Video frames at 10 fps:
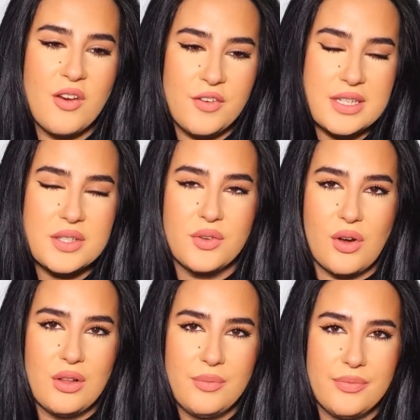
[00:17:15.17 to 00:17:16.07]
first of
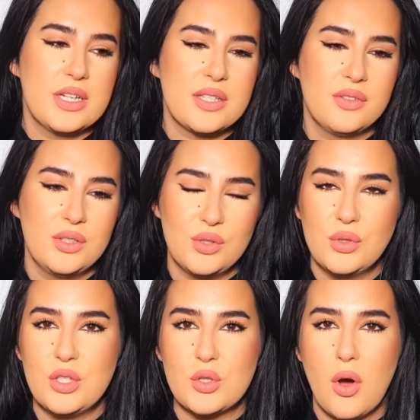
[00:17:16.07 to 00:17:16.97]
all, you do
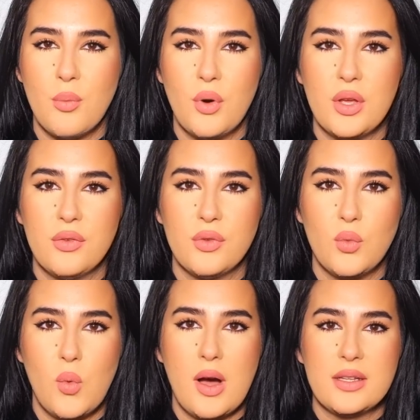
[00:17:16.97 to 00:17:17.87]
this combo if you
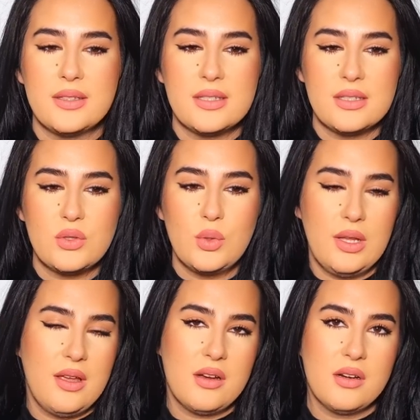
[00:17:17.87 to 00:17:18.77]
want to
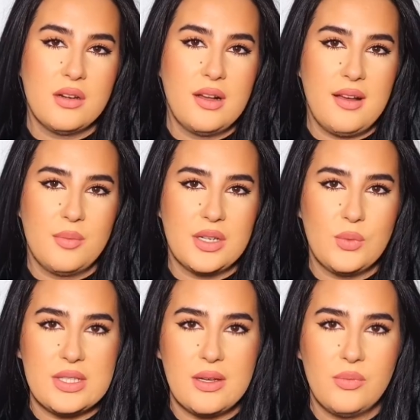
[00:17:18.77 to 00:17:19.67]
layer Khamrah
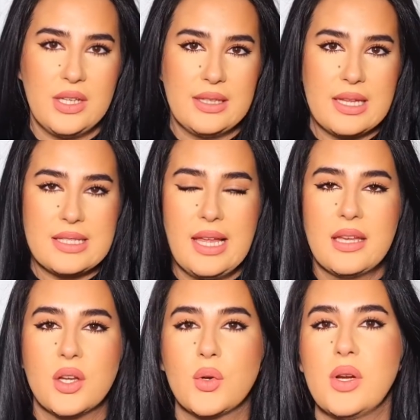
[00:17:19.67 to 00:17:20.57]
with something that's
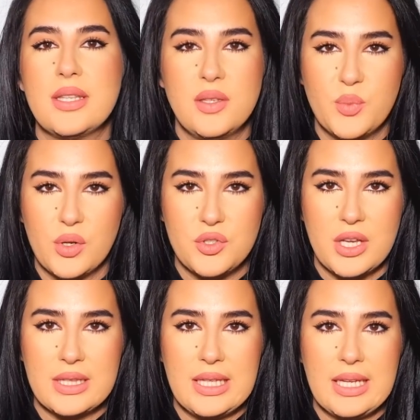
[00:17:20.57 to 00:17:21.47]
like crazy
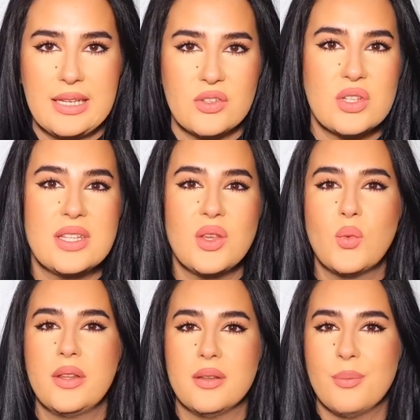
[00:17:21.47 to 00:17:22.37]
projecting. Let's just say you
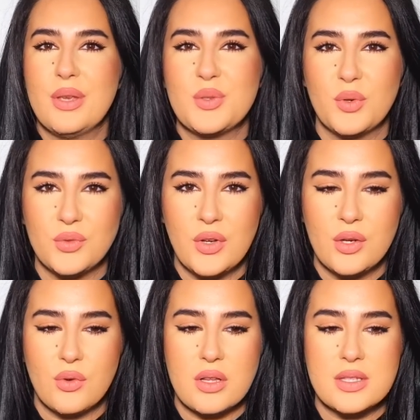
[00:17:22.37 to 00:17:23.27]
want a beast mode
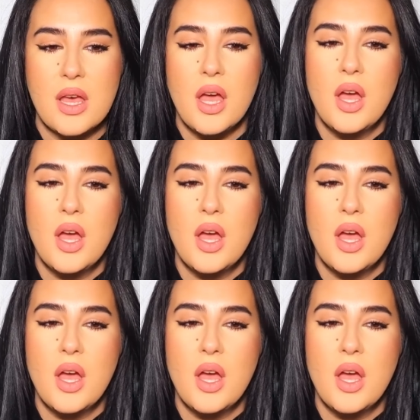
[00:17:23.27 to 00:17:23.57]
fragrance,